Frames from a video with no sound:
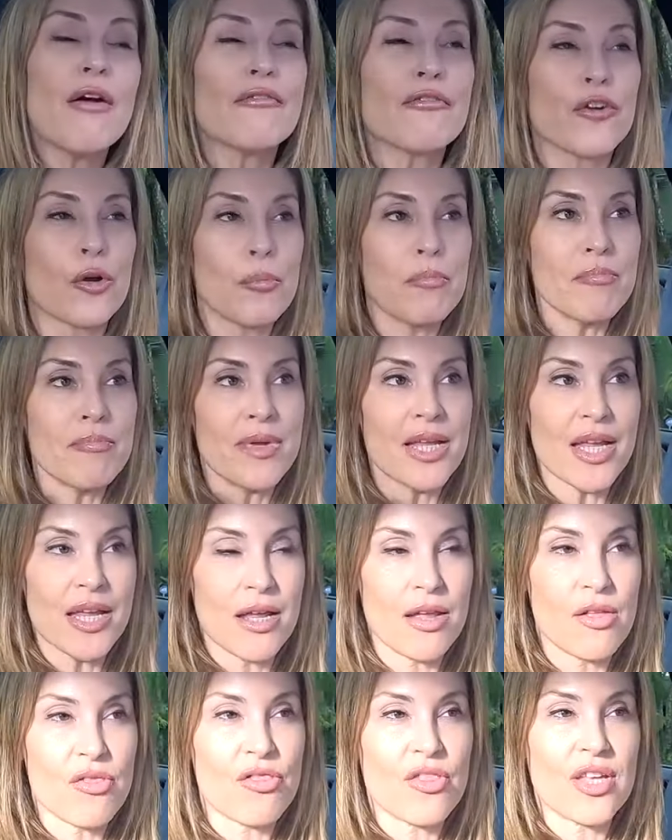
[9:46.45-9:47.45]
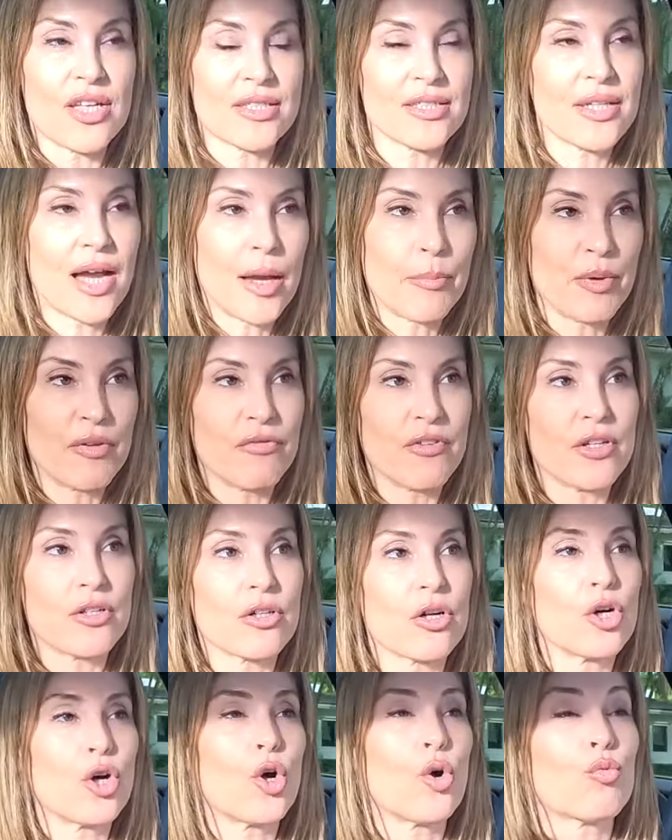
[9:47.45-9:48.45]
For me, this type of
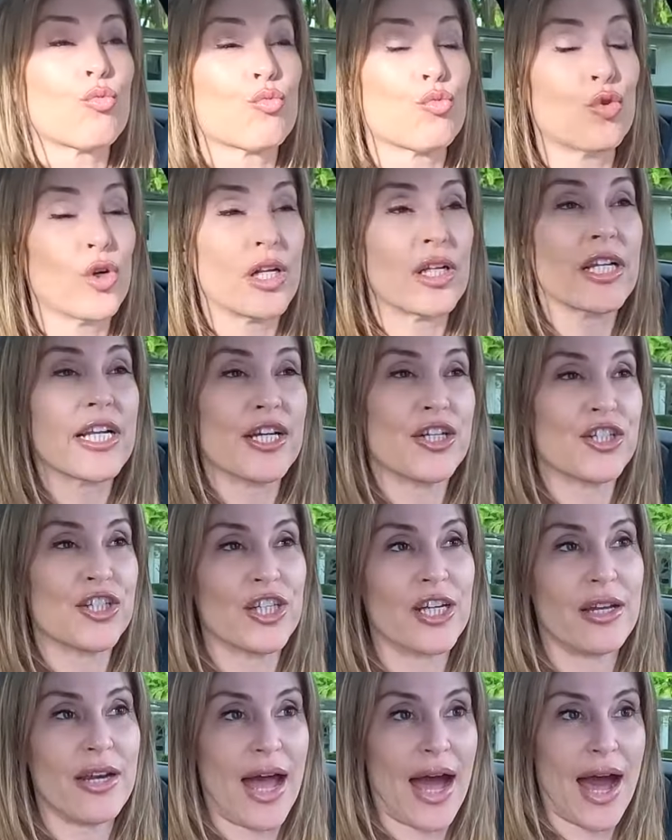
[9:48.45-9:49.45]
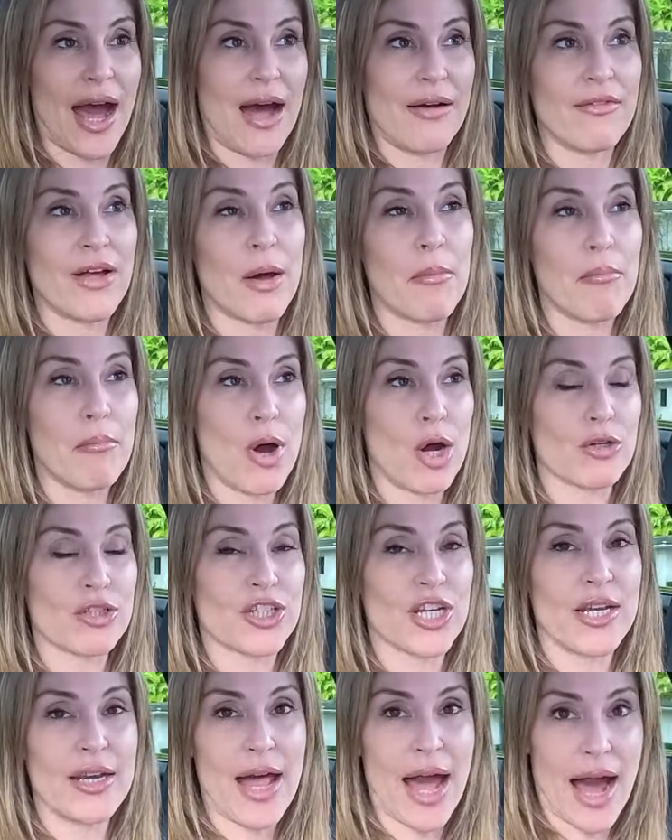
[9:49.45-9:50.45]
vehicle really should have a
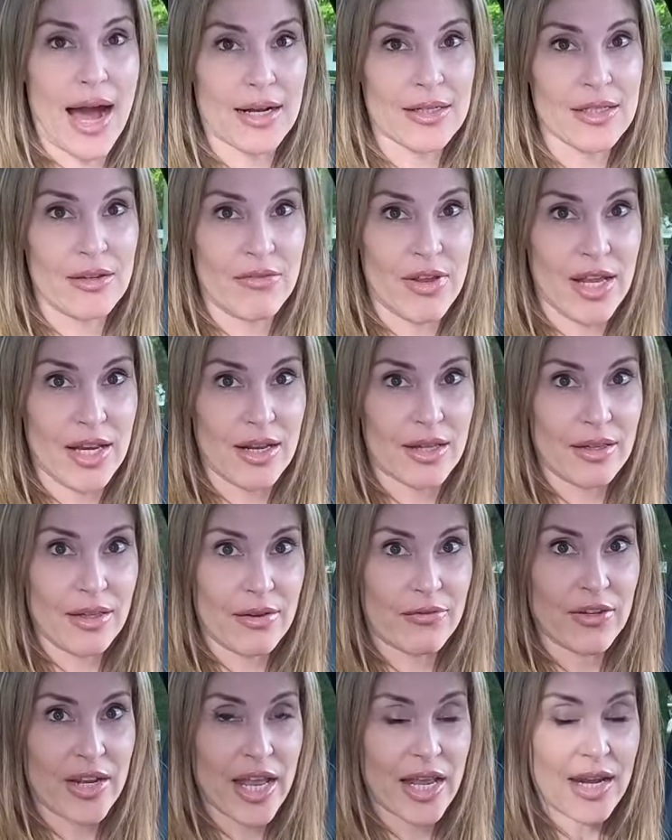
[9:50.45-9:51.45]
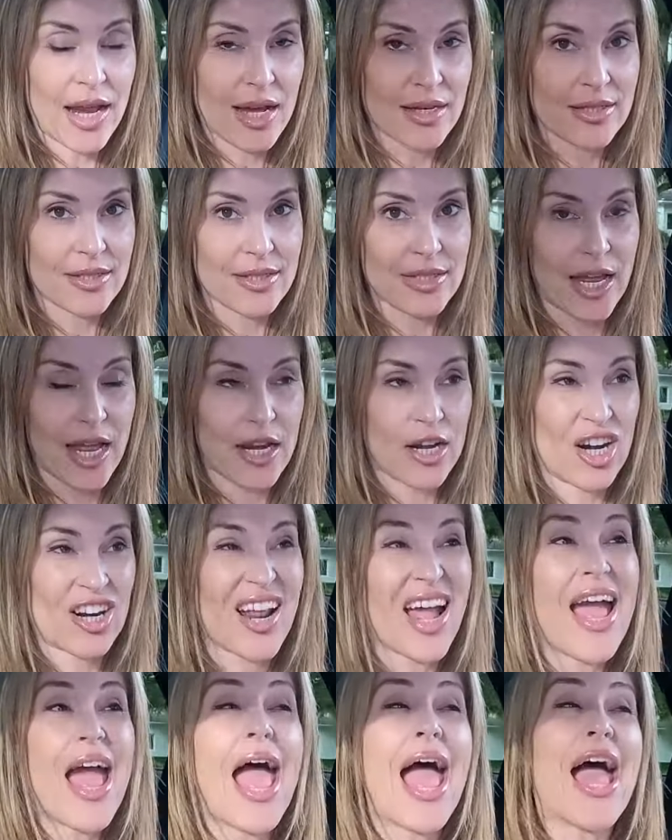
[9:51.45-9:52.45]
motion activated liftgate as standard.
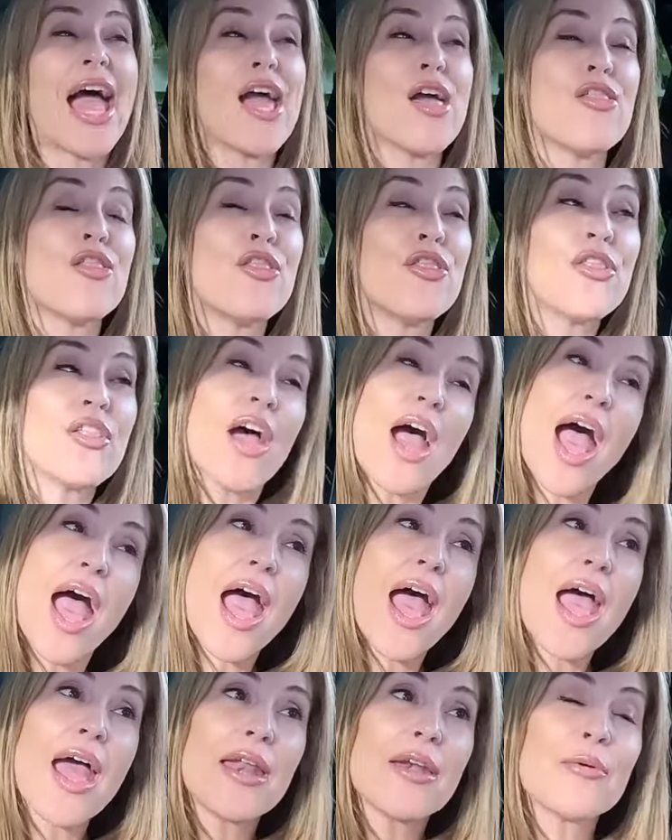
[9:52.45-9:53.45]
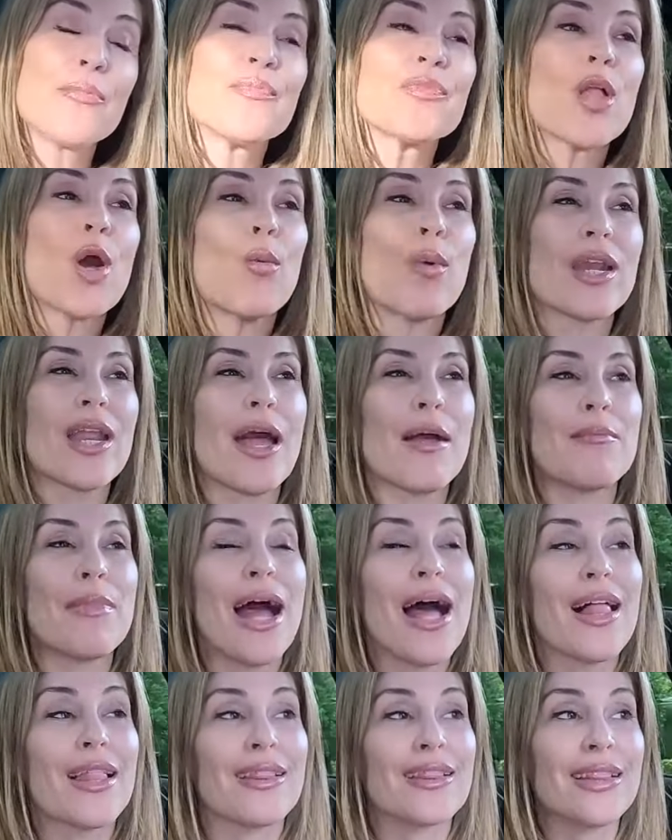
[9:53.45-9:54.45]
And then when I'm
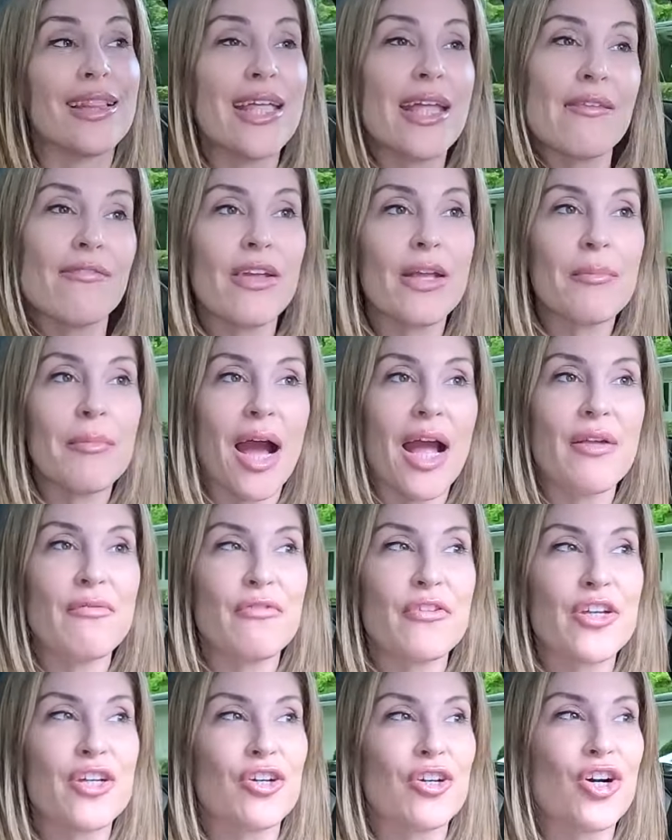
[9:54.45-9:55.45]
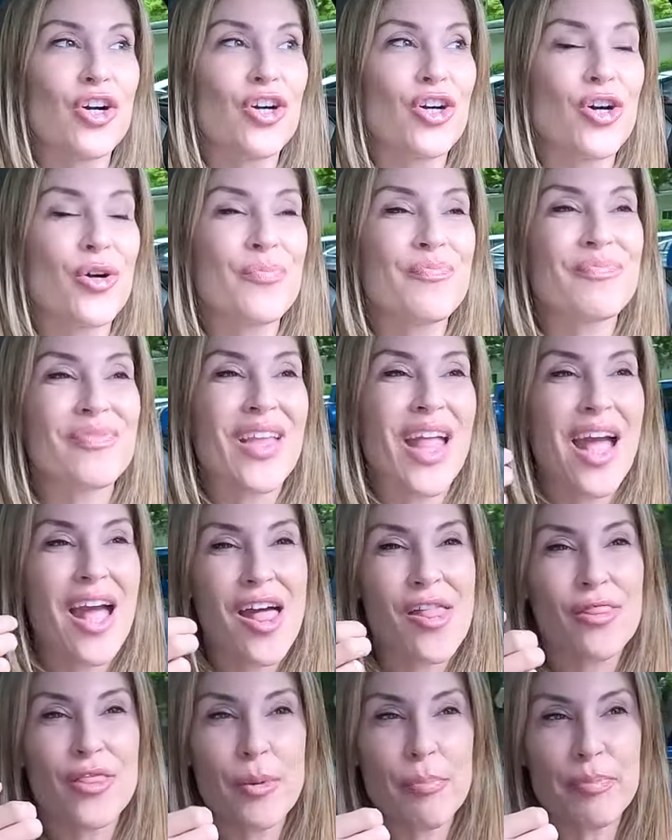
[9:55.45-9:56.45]
leaving my vehicle,
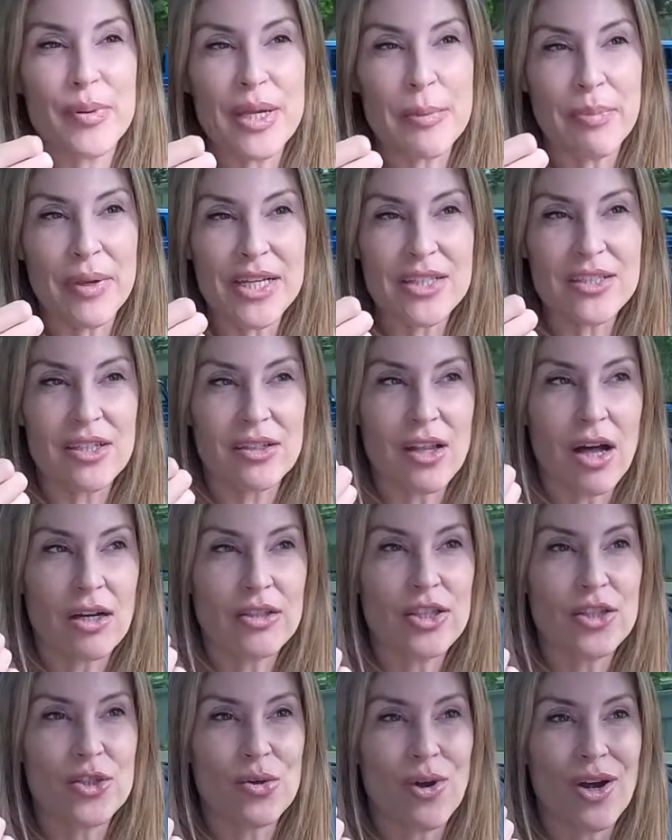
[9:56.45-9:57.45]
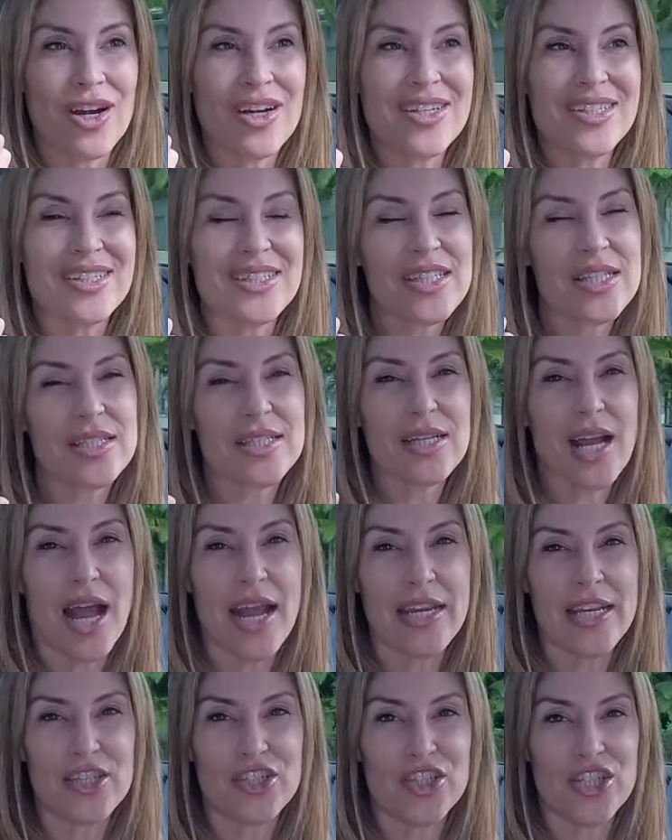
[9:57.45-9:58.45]
The beeping to lock the doors is
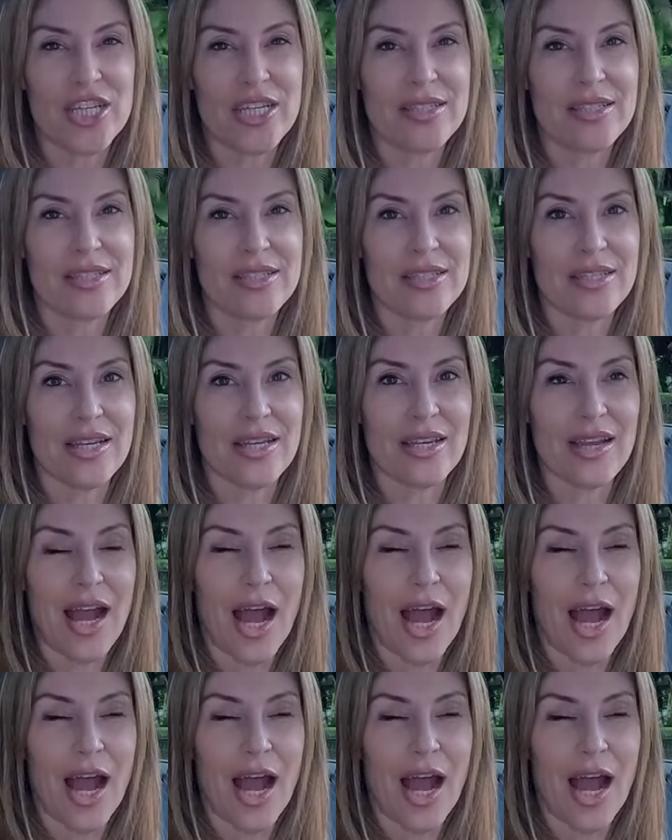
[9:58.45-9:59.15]
kind of chintzy.